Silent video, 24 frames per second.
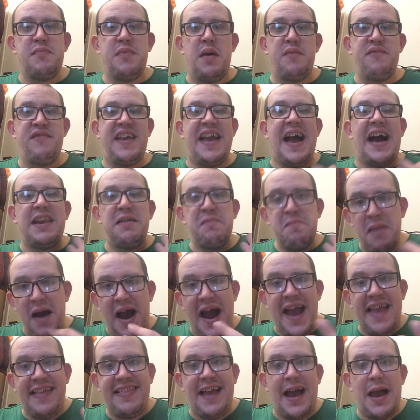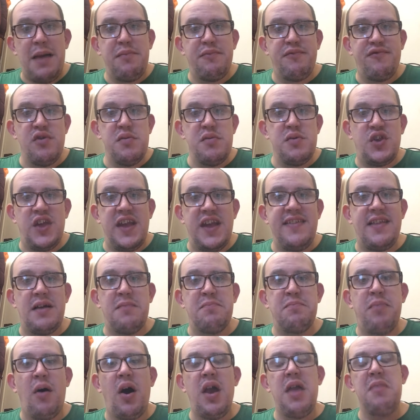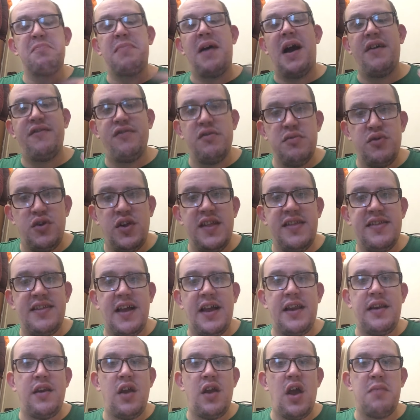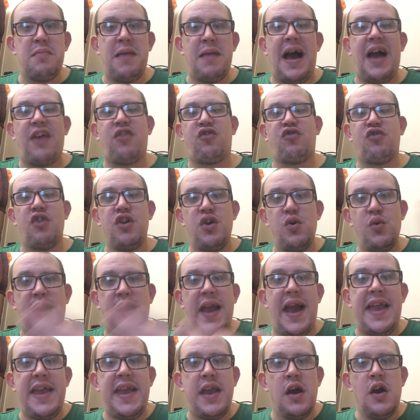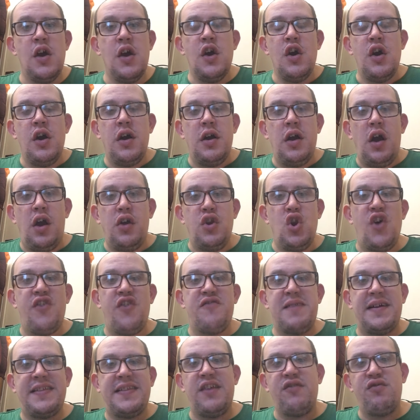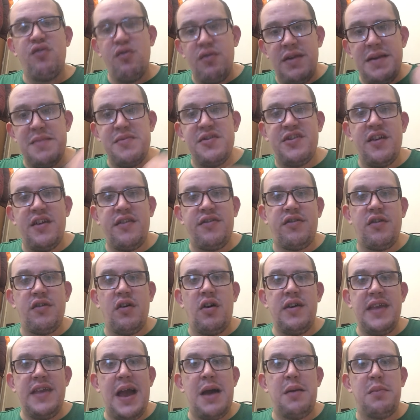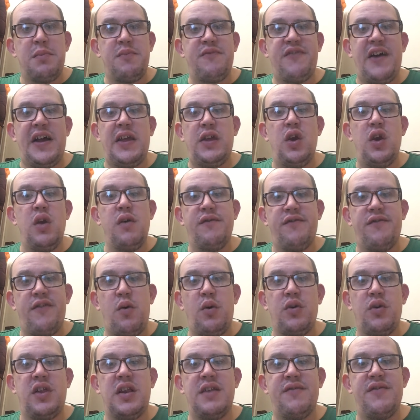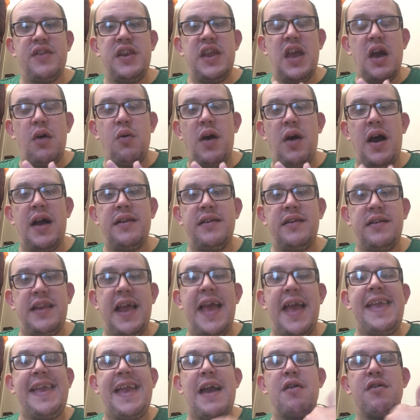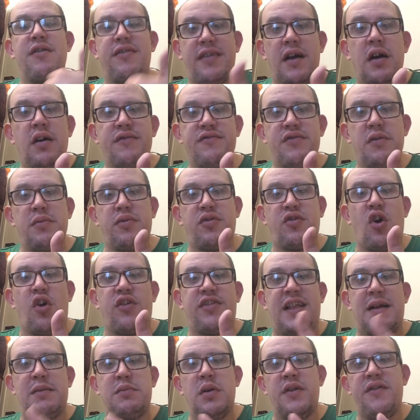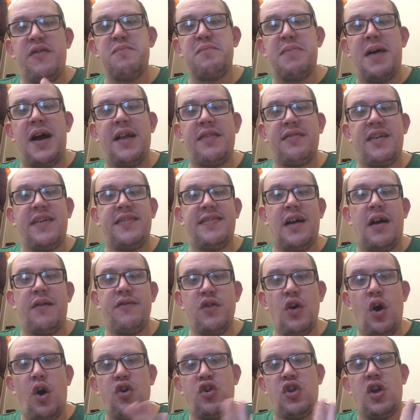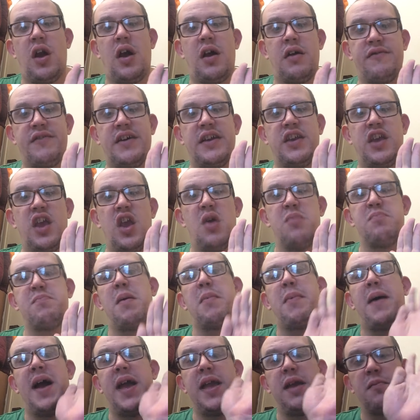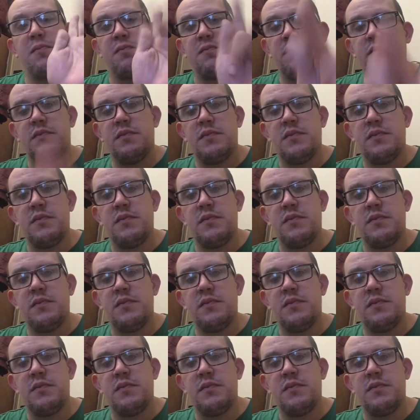regarding Party Time fruit machines and Bullion Bar fruit machines and Astra UK Astronomatic Group Limited. So yeah, thank you for watching the video, and take care of yourself from Scott Stanworth in Barnsley, South Yorkshire. Thank you. Bye bye.